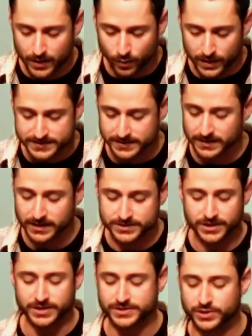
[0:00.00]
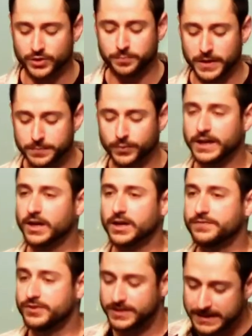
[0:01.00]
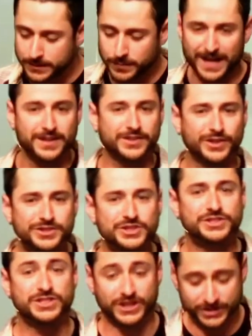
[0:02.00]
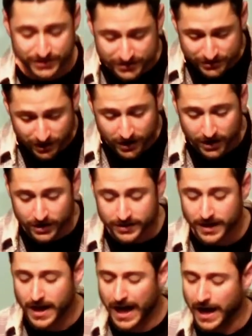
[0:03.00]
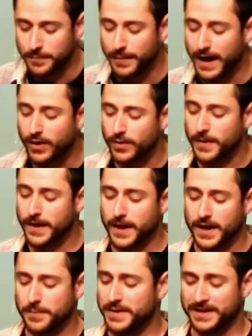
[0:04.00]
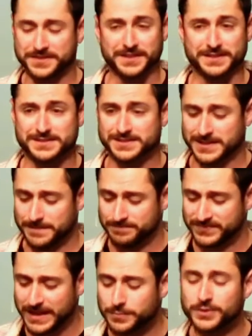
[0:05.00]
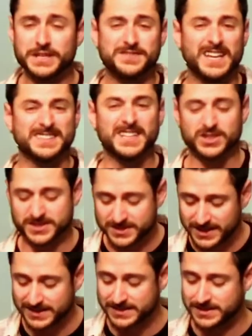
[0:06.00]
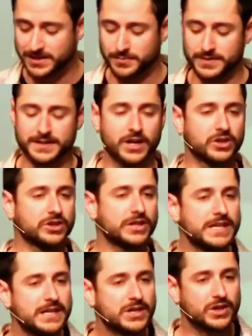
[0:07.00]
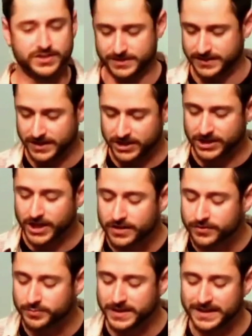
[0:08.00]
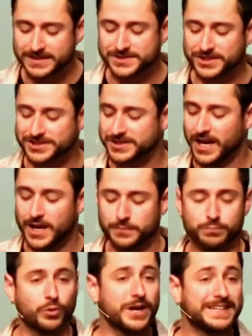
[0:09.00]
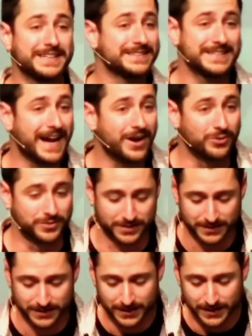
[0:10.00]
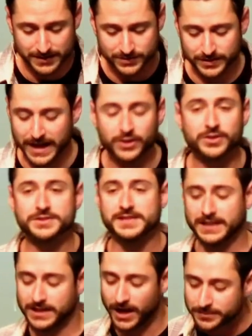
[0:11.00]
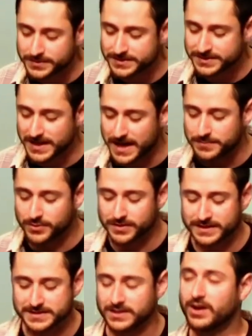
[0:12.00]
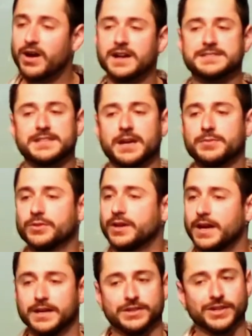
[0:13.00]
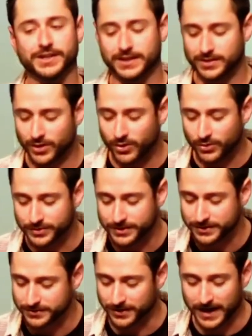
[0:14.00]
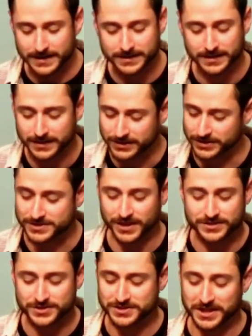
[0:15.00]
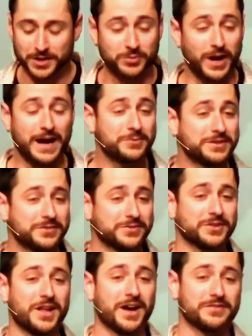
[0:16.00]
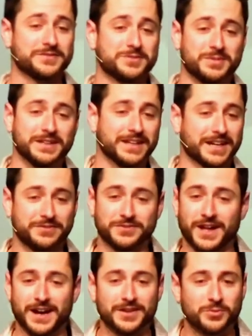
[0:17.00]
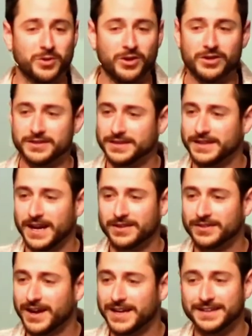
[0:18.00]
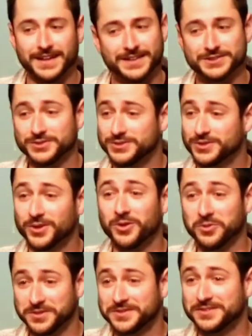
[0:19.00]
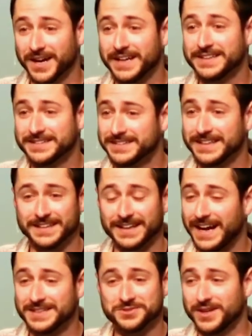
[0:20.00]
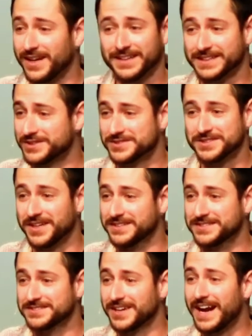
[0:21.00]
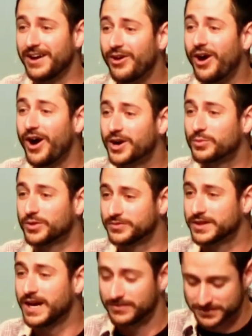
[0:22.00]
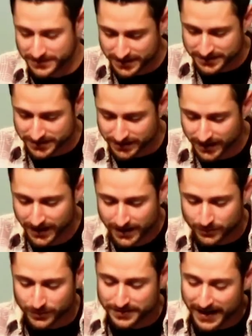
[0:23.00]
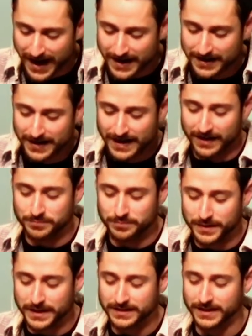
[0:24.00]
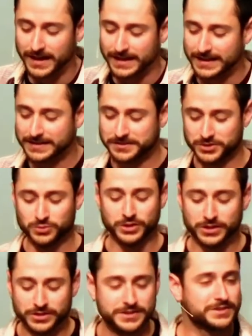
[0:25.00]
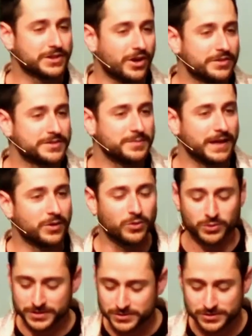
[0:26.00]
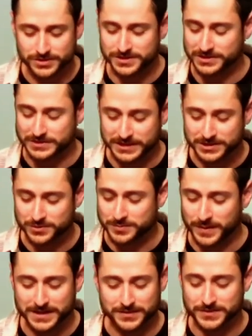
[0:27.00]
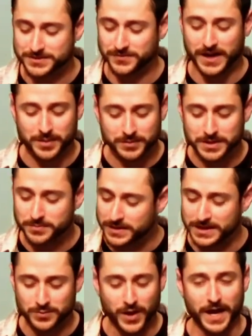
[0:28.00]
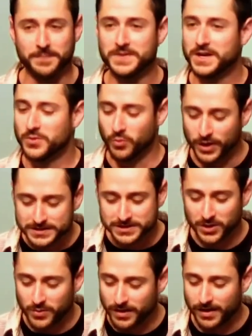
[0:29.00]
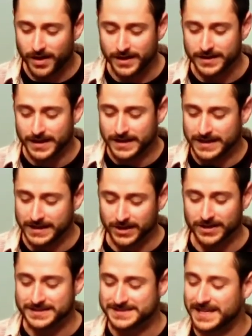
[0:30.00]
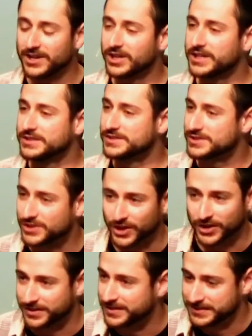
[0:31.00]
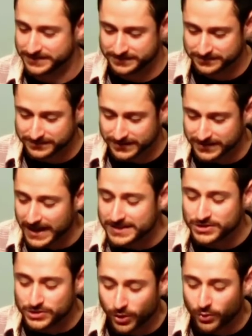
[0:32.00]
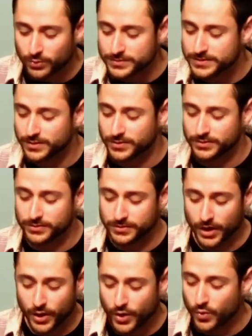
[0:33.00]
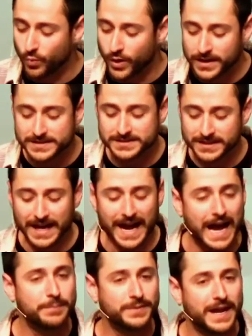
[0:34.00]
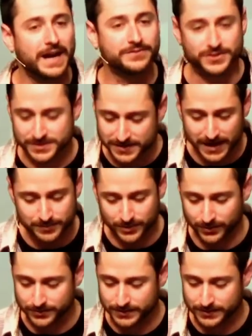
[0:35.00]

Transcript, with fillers: wasn't a judge. So the people here, if you think about it, they're just concerned about, uh, about this. They believe that their system and their leaders and their government is just breaking down. So the elders, they come to Samuel and they say, All right, Samuel, you're getting old right? Your sons are terrible. I would have loved to been like a fly on the wall in that, right? Dude, you're old, right? And I do not like your sons, right? How awkward of a conversation would that have been? Like, you literally just called this man old and you just dis- disrespected his family. But anyway, what is going on here is they are concerned. They don't know what is going to happen after Samuel.